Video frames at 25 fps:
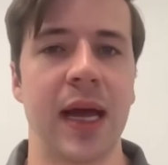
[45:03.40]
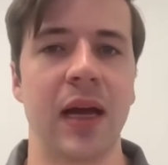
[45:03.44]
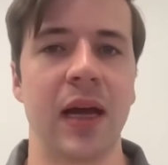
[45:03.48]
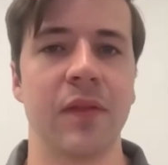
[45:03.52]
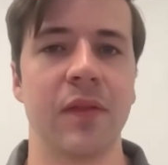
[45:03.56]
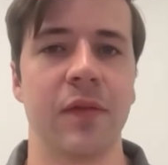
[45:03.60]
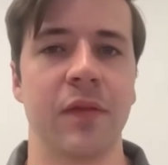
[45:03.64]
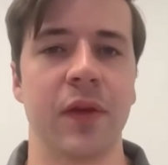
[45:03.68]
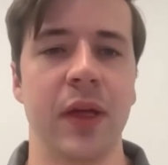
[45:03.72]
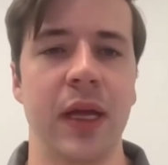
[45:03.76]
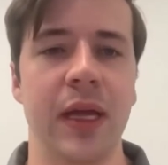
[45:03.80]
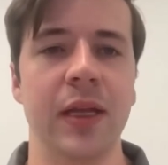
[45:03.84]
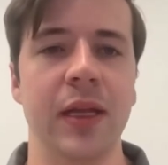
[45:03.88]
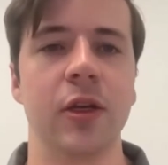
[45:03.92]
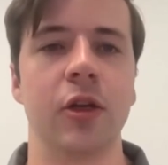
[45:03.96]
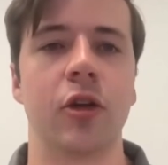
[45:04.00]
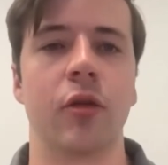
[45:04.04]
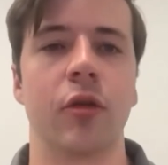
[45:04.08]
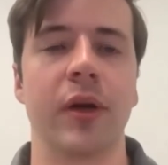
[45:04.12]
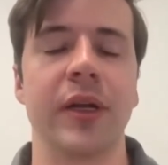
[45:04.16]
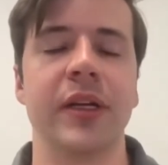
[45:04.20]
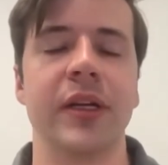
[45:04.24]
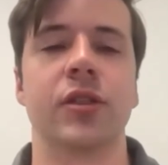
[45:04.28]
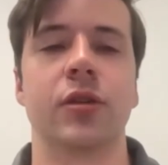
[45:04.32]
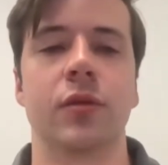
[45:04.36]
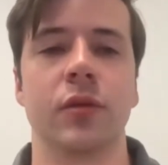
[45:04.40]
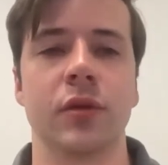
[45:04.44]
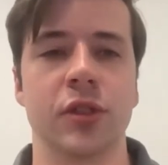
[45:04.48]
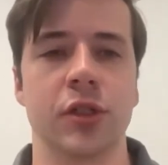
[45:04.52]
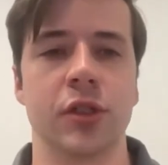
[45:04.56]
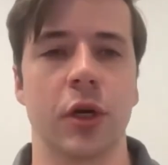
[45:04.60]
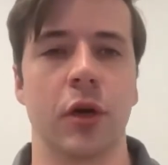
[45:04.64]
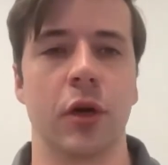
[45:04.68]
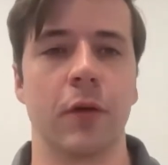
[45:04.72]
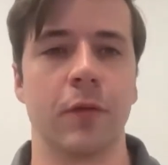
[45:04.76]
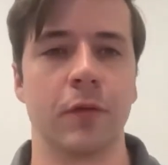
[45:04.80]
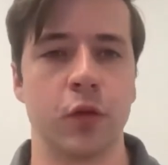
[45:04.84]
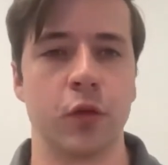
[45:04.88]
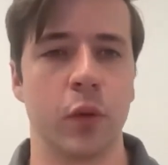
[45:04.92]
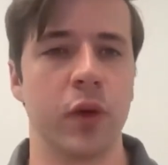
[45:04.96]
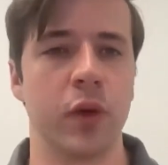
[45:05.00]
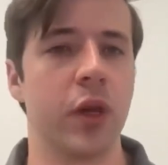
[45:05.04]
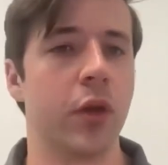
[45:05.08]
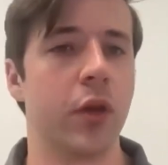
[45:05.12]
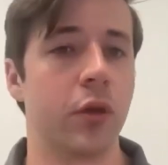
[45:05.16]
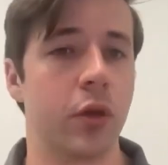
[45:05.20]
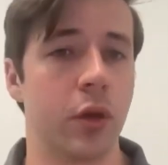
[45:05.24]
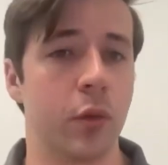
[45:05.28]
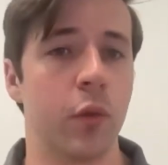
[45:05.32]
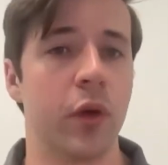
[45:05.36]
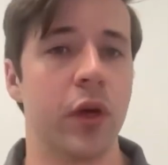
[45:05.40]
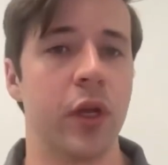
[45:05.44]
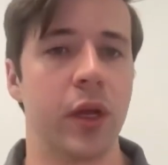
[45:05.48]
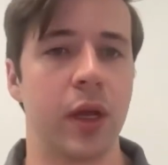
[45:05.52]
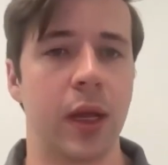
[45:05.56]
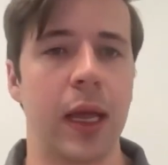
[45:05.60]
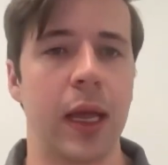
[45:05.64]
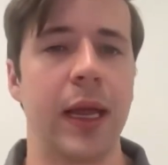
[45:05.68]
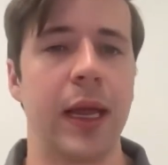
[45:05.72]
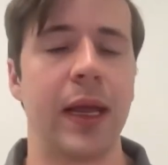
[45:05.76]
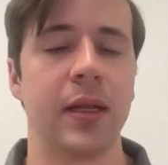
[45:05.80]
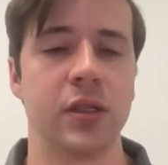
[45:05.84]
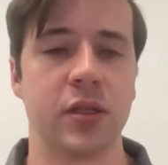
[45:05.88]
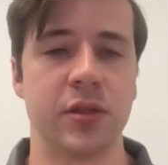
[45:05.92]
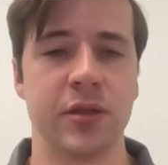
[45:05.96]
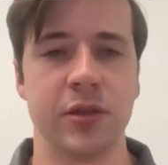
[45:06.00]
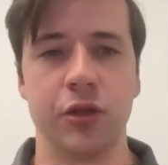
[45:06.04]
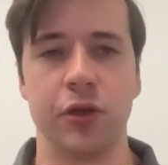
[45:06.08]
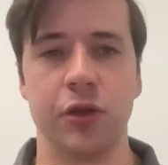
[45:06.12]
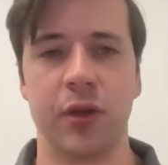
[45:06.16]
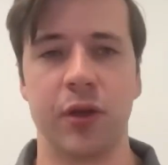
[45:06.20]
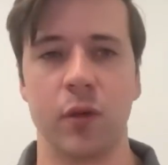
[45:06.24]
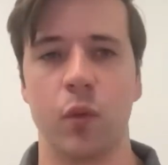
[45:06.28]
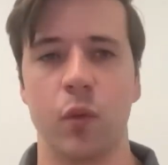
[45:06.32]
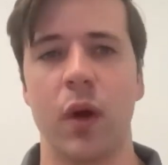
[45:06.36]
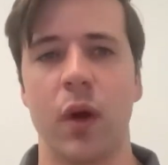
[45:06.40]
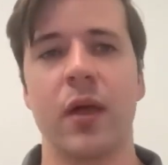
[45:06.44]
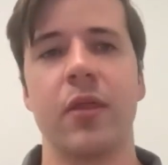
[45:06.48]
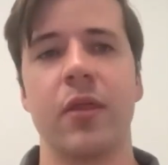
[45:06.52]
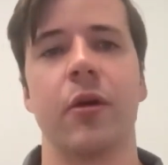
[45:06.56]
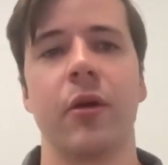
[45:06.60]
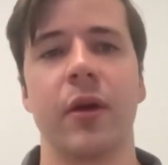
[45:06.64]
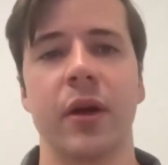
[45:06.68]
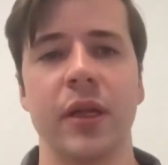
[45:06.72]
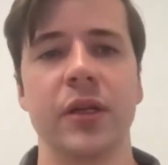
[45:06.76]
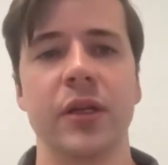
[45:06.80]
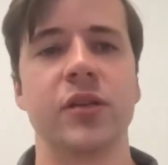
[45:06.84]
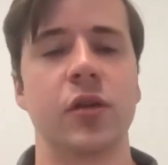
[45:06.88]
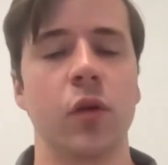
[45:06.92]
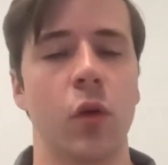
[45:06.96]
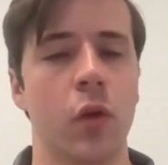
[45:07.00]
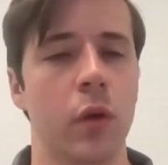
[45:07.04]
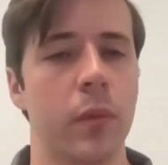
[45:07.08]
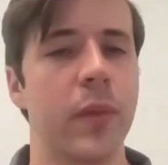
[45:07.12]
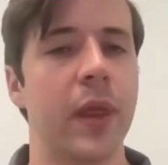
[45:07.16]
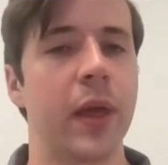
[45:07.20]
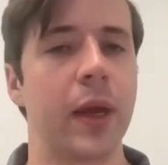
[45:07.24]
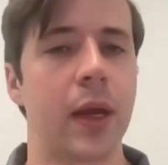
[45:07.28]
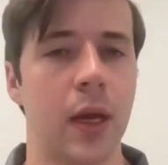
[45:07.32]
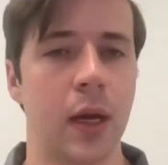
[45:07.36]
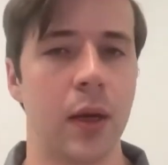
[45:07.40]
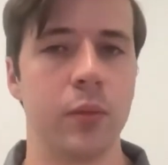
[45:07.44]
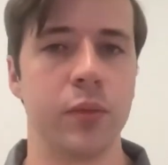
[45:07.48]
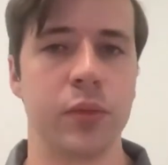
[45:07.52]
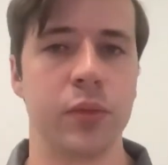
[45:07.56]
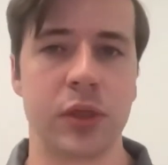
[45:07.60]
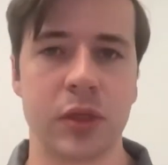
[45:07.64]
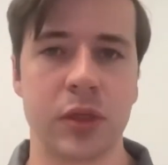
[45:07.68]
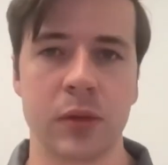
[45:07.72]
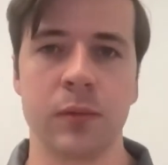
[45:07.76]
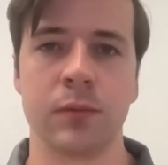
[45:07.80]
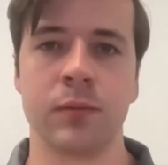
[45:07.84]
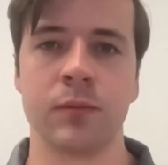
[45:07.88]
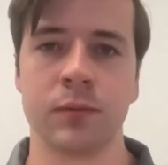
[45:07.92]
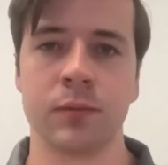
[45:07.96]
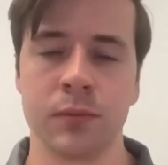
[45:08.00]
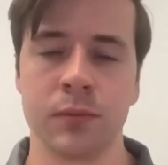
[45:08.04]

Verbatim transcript: have increased reserves when you when you can, so that you can weather any storm that comes.